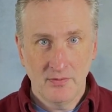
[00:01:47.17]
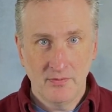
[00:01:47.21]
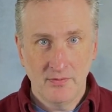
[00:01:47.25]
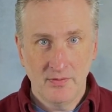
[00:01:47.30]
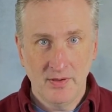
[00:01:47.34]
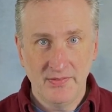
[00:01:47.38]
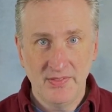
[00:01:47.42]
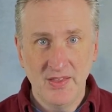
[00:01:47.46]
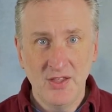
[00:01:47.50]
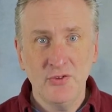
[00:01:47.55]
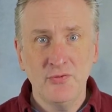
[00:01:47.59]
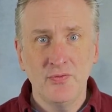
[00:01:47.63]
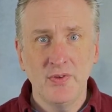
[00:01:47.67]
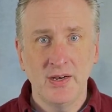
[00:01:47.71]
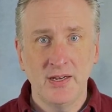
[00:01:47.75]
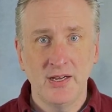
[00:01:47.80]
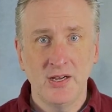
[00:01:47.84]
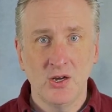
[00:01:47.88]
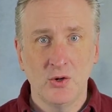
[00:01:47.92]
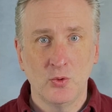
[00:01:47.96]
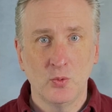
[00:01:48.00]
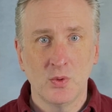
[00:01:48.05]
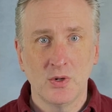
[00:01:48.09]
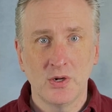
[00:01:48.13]
In this
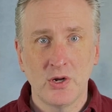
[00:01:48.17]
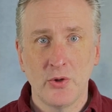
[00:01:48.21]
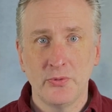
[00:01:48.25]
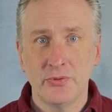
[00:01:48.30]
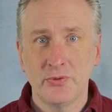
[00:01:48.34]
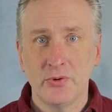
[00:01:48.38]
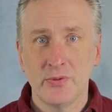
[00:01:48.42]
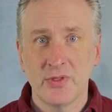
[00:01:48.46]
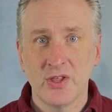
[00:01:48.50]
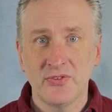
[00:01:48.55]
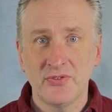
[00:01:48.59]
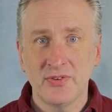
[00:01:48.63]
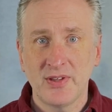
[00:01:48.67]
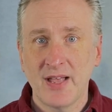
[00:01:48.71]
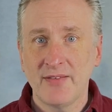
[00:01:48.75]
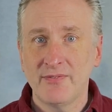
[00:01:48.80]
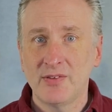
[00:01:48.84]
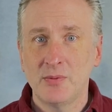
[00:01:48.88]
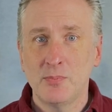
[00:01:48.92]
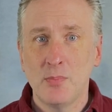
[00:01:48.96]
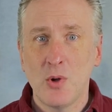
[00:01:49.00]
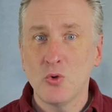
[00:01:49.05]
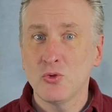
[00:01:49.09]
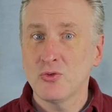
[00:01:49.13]
video, we'll go through the
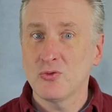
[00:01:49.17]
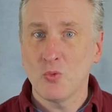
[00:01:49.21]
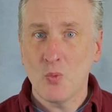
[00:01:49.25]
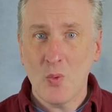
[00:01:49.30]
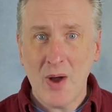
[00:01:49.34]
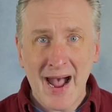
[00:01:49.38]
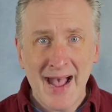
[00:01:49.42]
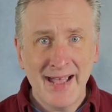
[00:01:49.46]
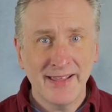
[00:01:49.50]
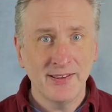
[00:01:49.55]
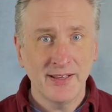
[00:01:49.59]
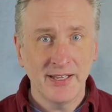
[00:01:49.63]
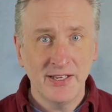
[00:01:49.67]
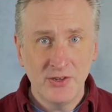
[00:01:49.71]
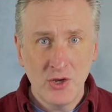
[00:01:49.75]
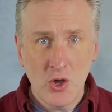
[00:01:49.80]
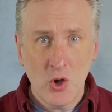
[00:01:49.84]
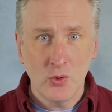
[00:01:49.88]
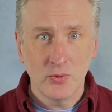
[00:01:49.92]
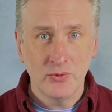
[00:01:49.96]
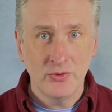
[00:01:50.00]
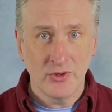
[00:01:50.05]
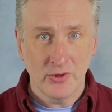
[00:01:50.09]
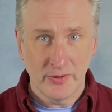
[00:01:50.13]
7 most widely
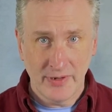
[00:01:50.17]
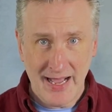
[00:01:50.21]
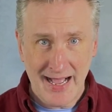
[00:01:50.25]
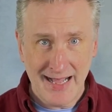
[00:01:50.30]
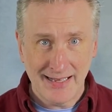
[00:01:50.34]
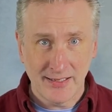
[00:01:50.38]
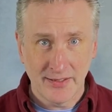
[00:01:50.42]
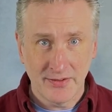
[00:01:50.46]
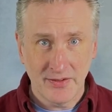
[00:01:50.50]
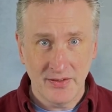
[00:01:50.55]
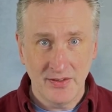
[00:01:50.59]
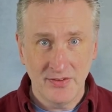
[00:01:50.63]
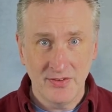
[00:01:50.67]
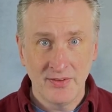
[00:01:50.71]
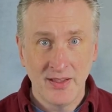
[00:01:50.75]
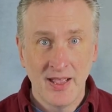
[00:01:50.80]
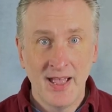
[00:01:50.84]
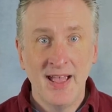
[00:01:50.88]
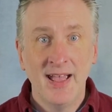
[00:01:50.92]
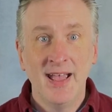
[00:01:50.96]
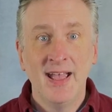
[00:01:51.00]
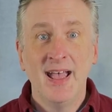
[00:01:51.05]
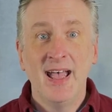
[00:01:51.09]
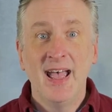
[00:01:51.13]
known tonalities,
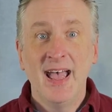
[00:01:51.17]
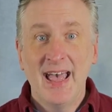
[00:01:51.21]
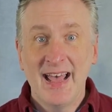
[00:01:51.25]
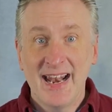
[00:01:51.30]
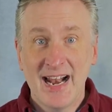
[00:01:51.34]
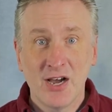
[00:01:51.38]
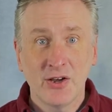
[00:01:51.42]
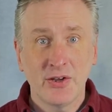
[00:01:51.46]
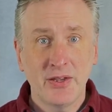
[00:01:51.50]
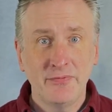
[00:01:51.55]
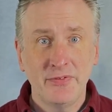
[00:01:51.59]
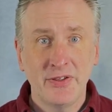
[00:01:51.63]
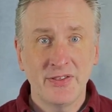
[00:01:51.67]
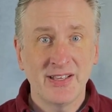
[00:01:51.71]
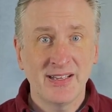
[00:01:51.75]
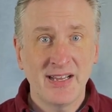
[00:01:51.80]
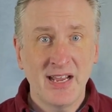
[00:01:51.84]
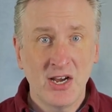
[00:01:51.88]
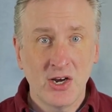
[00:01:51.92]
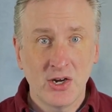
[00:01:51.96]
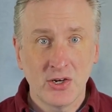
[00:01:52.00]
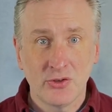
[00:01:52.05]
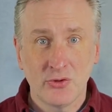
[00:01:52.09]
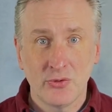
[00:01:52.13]
and I'll give you the
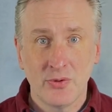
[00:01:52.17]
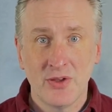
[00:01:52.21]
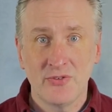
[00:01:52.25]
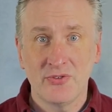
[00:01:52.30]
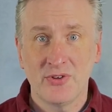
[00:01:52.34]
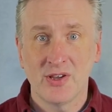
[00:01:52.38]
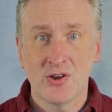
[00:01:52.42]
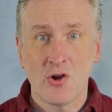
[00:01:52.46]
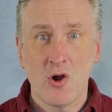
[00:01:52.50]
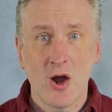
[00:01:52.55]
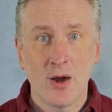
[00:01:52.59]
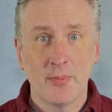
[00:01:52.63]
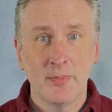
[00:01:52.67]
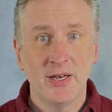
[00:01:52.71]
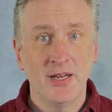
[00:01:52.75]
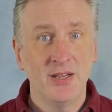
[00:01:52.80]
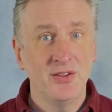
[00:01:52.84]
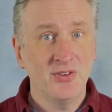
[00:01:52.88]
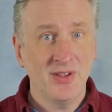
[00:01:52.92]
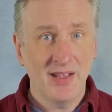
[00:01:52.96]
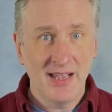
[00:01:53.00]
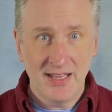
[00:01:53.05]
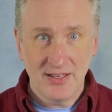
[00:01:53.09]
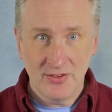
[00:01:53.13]
characteristic
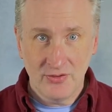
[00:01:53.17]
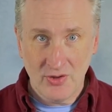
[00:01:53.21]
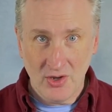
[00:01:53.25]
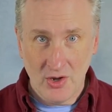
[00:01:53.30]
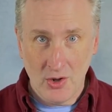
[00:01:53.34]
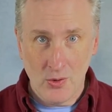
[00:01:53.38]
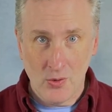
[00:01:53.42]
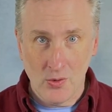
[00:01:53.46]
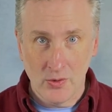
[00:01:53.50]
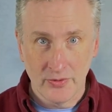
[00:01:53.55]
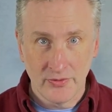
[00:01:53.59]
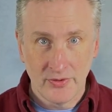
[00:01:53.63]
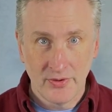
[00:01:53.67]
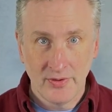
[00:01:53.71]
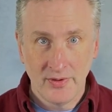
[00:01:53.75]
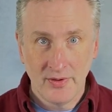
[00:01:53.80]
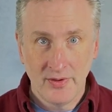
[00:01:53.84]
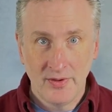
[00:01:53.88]
harmonies and tones.